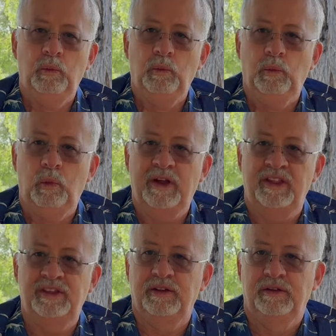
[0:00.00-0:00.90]

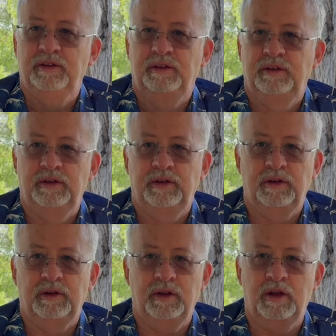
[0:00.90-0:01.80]
with
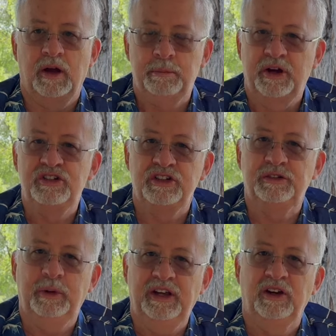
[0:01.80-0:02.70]
a budget
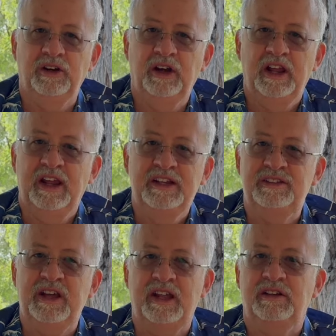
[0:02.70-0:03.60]
speaker,
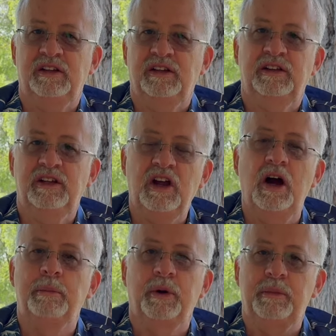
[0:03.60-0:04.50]
is that the
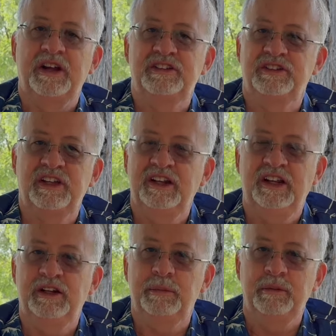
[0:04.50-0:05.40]
compromises that
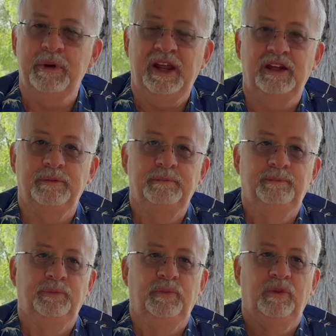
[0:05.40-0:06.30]
need to be made.
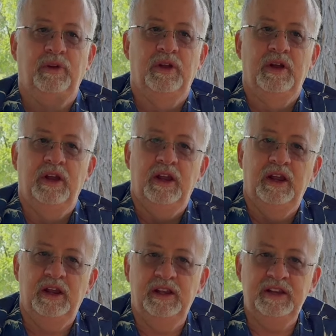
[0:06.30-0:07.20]

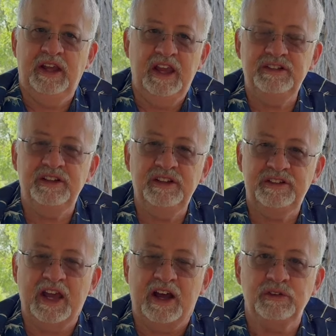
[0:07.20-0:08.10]
In the case of the
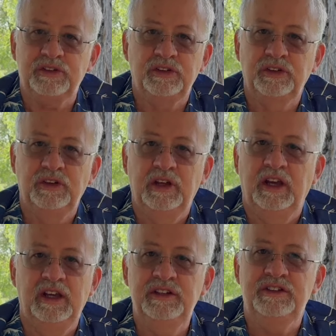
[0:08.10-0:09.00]
Scouts,
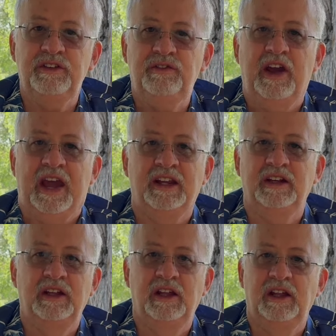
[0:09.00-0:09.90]
it is the fact
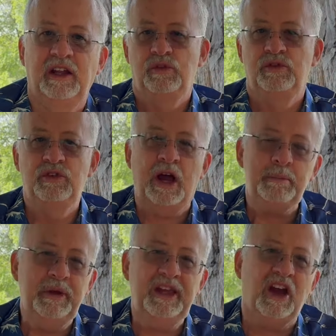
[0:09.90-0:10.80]

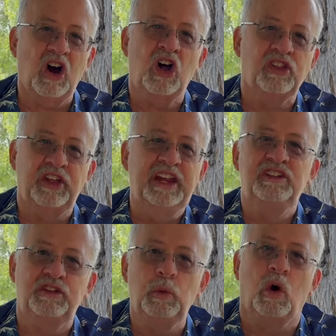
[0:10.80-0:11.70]
not be all
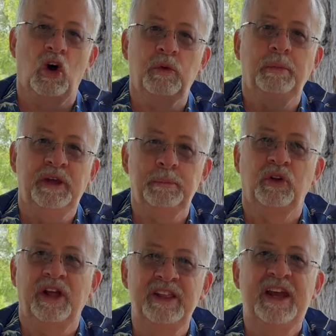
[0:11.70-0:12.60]
things to all
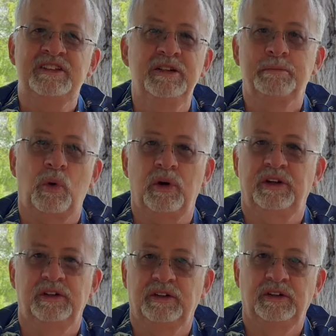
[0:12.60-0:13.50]
people, and that's important,